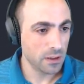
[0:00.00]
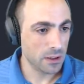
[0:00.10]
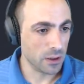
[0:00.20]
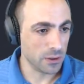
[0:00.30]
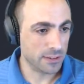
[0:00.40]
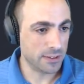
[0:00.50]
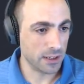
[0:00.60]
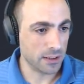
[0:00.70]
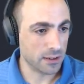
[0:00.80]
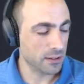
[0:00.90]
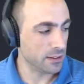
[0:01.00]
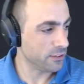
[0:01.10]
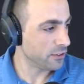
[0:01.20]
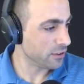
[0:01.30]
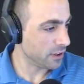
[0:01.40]
Yeah, it's set.
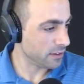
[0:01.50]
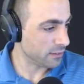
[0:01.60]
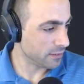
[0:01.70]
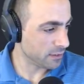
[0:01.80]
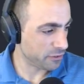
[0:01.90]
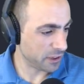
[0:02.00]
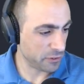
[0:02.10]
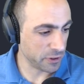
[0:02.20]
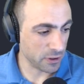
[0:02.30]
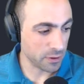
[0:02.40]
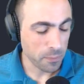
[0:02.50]
This is a fat finger.